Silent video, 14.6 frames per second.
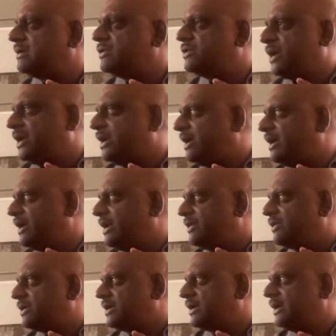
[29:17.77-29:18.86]

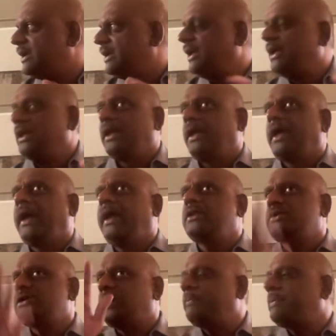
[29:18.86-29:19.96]
GnRH
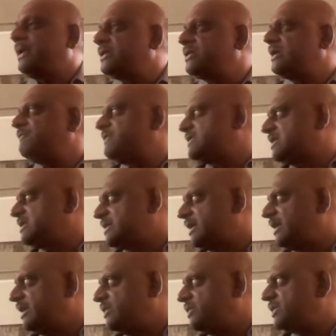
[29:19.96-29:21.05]
and suppress FSH
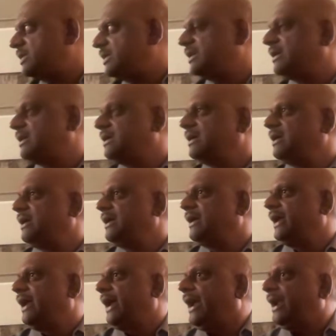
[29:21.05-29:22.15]
LH
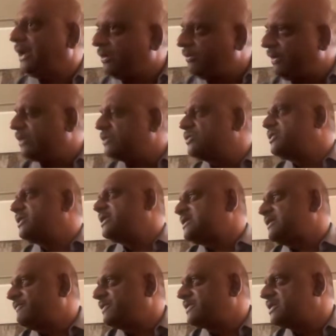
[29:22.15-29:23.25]
and give exogenous
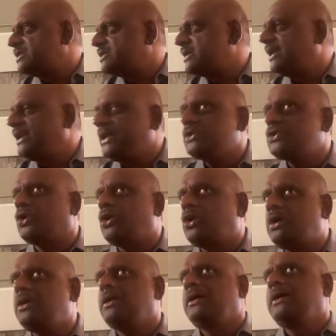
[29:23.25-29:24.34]
FSH LH,
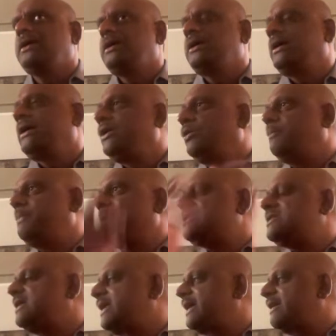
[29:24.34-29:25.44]
or give
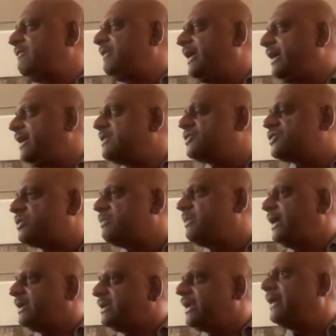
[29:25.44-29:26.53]
pulsatile way and
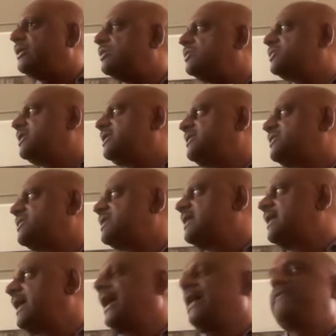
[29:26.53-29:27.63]
stimulate the endogenous
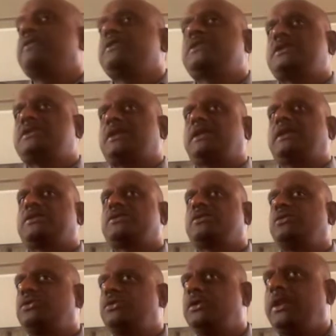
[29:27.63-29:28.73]
FSH LH.
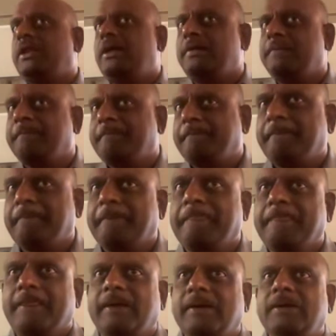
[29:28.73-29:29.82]
Good to
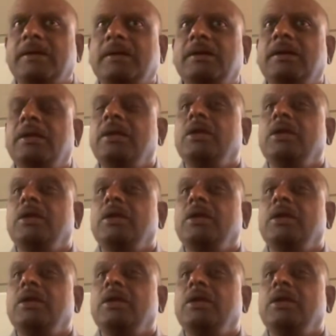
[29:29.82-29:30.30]
that?